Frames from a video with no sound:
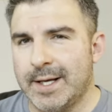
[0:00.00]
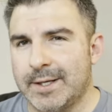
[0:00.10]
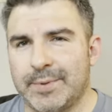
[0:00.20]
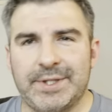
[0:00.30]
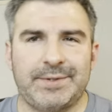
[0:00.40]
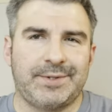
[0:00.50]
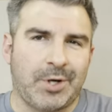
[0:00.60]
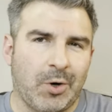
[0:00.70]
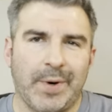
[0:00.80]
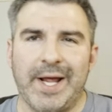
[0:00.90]
a
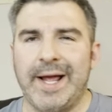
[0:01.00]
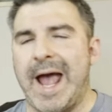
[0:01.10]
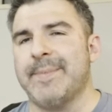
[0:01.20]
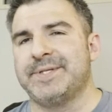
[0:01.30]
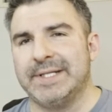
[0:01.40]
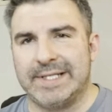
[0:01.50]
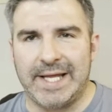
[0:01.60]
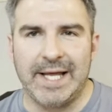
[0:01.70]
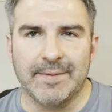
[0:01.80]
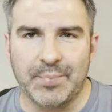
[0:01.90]
recurring
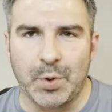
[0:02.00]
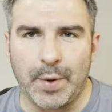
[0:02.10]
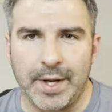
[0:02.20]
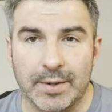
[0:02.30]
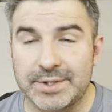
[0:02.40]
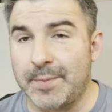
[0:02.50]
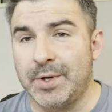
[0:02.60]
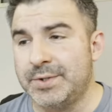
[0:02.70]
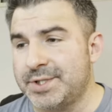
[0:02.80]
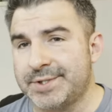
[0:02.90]
absentee employee or
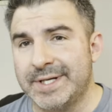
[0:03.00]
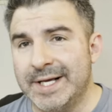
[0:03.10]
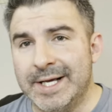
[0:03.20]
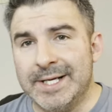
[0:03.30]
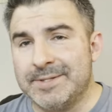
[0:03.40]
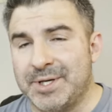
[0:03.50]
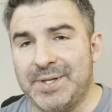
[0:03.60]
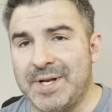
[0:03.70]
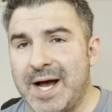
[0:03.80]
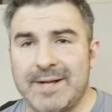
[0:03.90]
someone who just
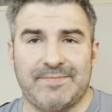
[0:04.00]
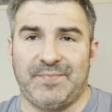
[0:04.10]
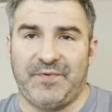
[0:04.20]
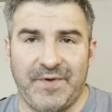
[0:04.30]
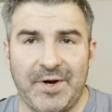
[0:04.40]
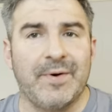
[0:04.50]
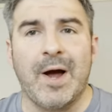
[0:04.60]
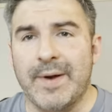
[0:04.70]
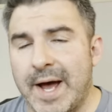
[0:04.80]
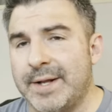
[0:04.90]
could not figure
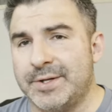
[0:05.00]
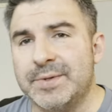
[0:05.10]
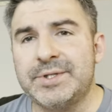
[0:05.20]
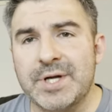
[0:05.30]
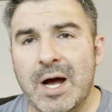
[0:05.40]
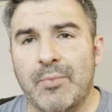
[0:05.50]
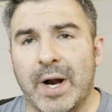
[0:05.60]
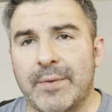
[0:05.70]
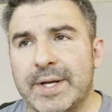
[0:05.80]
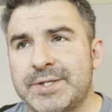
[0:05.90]
out how to do the job
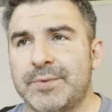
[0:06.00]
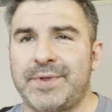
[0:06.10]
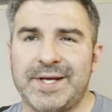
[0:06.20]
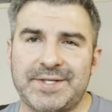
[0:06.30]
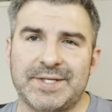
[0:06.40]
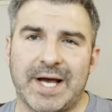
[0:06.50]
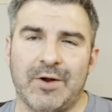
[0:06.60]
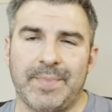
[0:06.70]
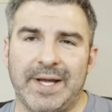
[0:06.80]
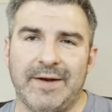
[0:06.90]
right, right? So this is kind
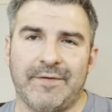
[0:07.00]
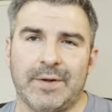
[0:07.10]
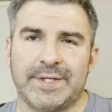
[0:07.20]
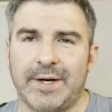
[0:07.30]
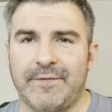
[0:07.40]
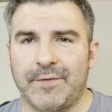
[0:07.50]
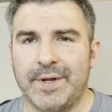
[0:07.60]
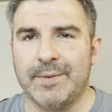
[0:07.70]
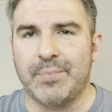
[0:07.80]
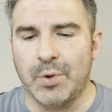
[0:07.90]
of be involuntary for
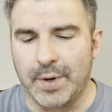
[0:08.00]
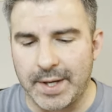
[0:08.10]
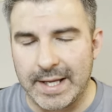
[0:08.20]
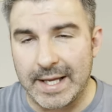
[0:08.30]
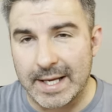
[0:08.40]
the employee,